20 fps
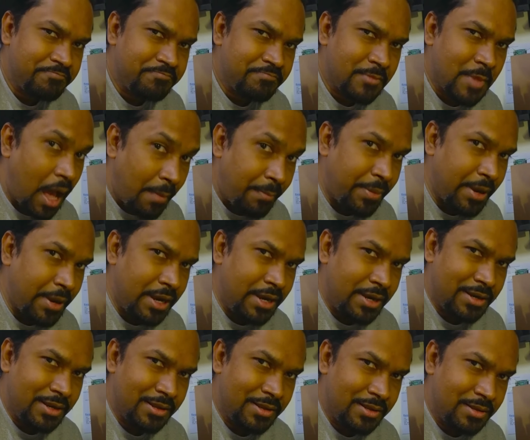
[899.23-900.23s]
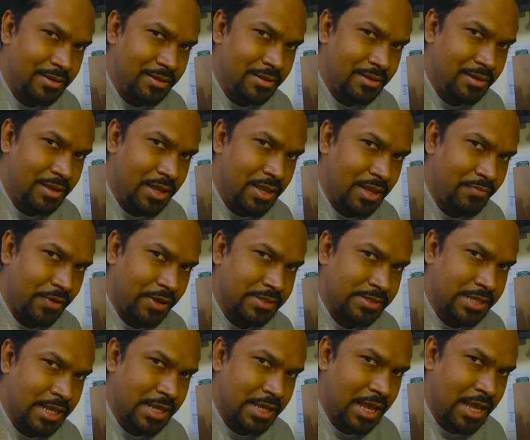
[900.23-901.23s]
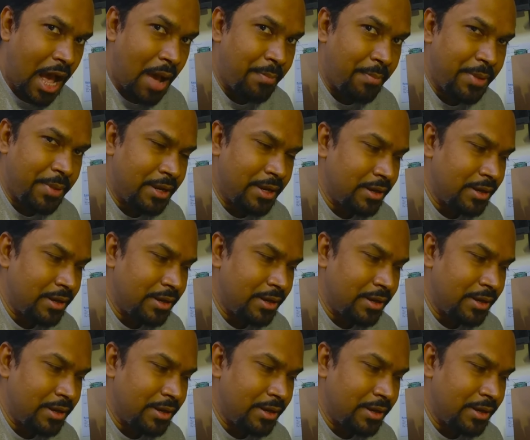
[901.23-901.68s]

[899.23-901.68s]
append, if I say append,